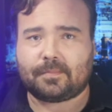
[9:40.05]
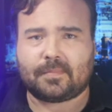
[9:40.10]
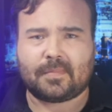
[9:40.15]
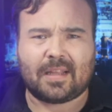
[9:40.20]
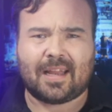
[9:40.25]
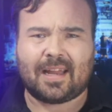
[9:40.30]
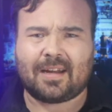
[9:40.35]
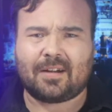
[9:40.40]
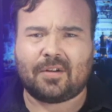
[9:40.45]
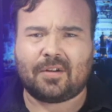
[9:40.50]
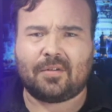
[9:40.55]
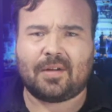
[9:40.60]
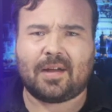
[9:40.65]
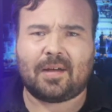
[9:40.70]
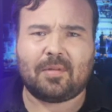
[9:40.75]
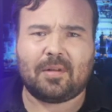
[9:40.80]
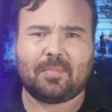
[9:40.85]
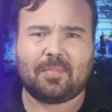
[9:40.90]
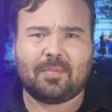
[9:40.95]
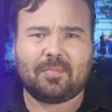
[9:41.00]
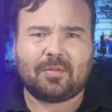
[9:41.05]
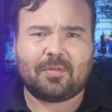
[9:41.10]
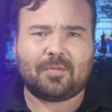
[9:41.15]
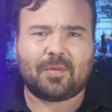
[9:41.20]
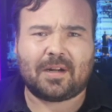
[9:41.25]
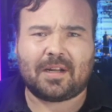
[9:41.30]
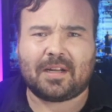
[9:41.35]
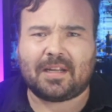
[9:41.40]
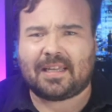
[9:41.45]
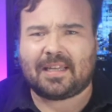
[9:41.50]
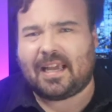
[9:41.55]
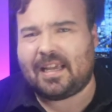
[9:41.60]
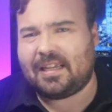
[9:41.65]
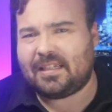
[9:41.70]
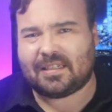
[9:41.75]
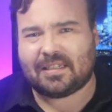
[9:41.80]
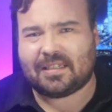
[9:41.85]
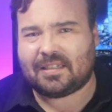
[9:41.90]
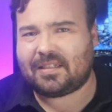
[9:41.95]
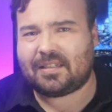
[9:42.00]
I don't know how many people are working at
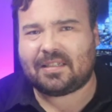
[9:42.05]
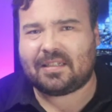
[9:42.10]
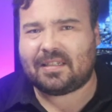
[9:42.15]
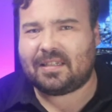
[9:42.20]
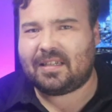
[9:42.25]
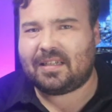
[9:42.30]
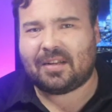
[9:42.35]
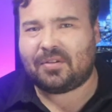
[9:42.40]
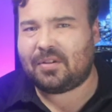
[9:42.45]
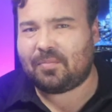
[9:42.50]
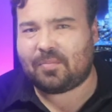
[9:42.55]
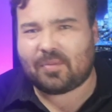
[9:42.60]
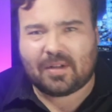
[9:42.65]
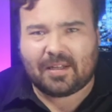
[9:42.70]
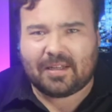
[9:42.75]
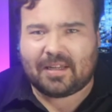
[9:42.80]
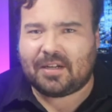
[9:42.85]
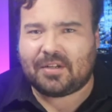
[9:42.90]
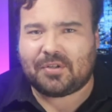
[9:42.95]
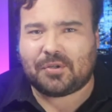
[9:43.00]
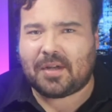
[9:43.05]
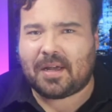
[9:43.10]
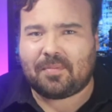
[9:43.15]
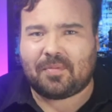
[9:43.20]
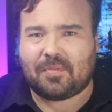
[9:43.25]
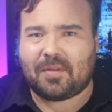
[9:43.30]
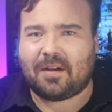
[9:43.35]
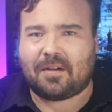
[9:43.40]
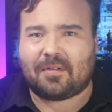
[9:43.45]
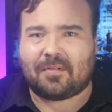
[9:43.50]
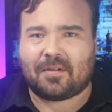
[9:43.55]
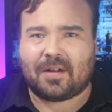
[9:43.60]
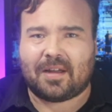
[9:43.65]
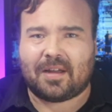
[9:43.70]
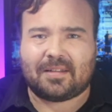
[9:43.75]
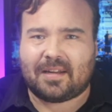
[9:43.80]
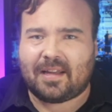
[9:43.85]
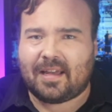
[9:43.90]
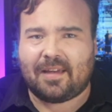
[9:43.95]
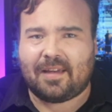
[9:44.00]
Casey's. You can probably get a job there, right?
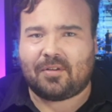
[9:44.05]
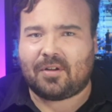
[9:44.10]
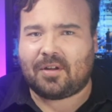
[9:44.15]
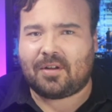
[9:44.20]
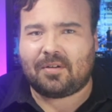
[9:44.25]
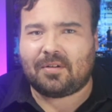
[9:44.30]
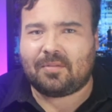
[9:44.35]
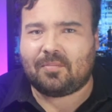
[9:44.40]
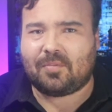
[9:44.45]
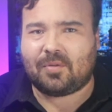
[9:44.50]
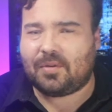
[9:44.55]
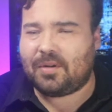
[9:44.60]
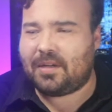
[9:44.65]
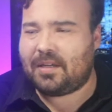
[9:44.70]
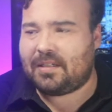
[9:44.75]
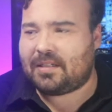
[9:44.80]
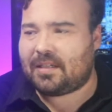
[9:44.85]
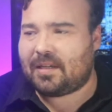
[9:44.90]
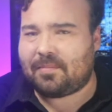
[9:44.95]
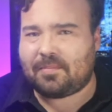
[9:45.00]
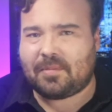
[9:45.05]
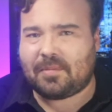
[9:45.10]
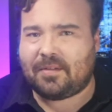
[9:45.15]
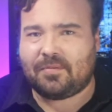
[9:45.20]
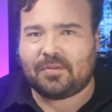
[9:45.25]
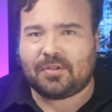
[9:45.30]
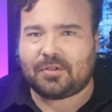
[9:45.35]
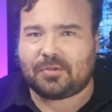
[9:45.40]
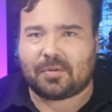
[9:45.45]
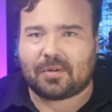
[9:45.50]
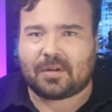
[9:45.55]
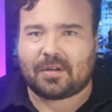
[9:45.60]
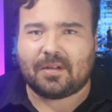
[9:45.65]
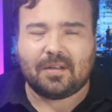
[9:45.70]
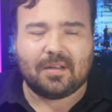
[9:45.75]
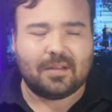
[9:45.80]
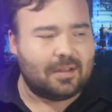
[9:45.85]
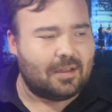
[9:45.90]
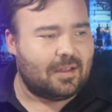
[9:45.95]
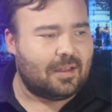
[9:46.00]
Do they have 100 employees? I'm not even sure.
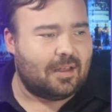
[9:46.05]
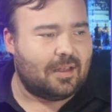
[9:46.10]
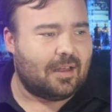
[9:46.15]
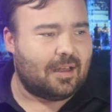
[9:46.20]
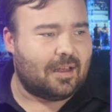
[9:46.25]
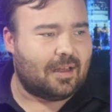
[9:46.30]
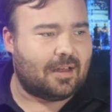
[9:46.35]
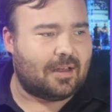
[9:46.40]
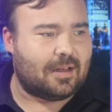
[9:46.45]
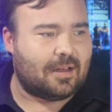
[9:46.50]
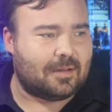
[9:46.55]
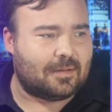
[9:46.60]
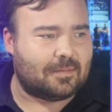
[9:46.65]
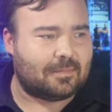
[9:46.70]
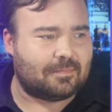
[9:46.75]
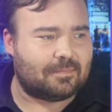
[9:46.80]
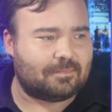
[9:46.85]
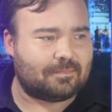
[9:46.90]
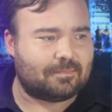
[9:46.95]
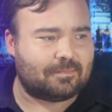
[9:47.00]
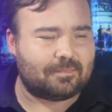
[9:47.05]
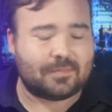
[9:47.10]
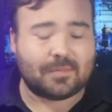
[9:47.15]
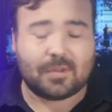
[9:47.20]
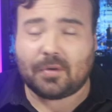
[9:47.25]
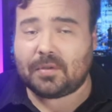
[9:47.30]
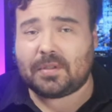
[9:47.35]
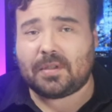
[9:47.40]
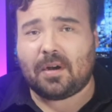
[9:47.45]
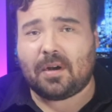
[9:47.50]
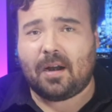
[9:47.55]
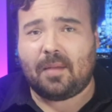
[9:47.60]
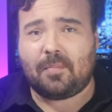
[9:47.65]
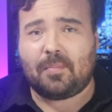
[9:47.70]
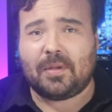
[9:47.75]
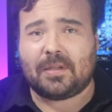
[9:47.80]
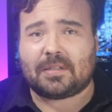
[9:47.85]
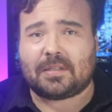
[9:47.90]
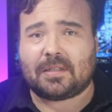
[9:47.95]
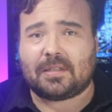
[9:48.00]
Go start a
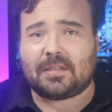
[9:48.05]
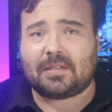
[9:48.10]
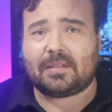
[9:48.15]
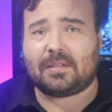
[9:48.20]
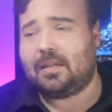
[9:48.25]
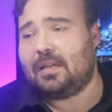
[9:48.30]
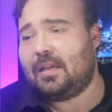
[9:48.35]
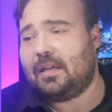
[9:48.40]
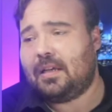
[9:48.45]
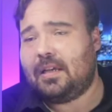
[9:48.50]
business.